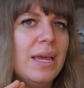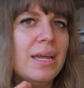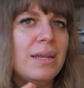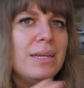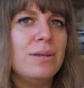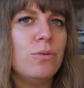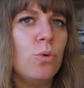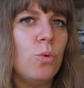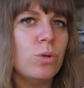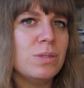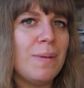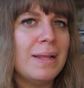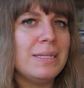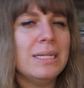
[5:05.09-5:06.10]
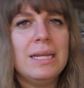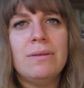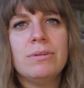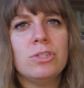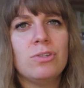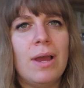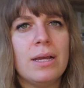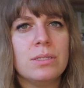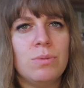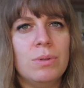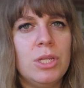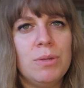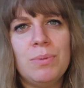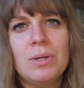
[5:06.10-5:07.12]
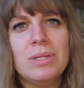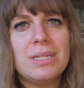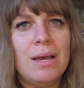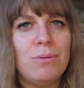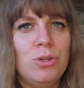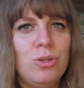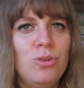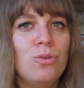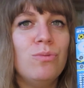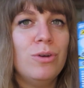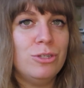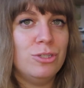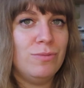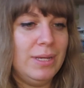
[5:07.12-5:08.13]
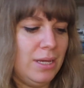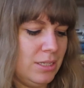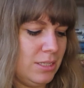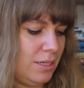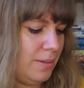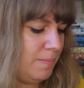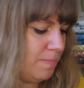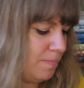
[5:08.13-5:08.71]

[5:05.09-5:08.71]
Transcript: It automatically retracts when you put down your rotary cutter.